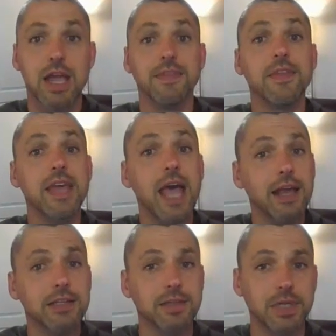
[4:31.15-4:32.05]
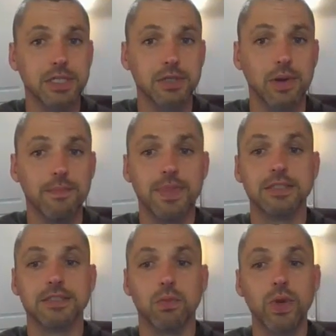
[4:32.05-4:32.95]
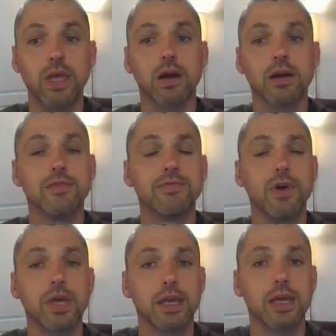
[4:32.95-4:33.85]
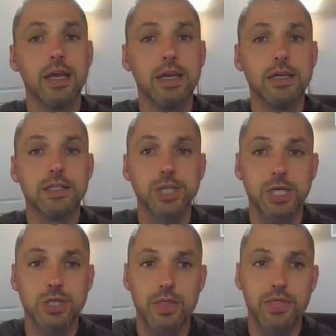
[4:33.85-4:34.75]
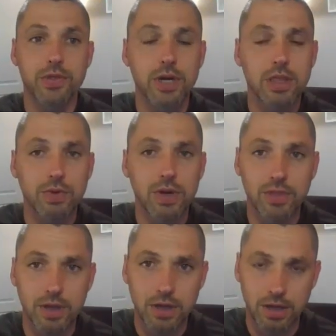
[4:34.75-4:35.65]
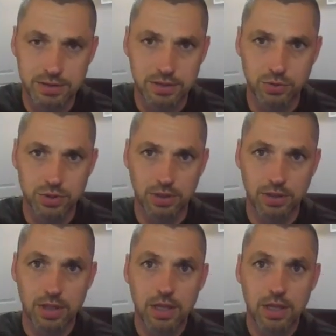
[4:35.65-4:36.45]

And then they added something to it. They said, we are invoking Section 33 of the Constitution.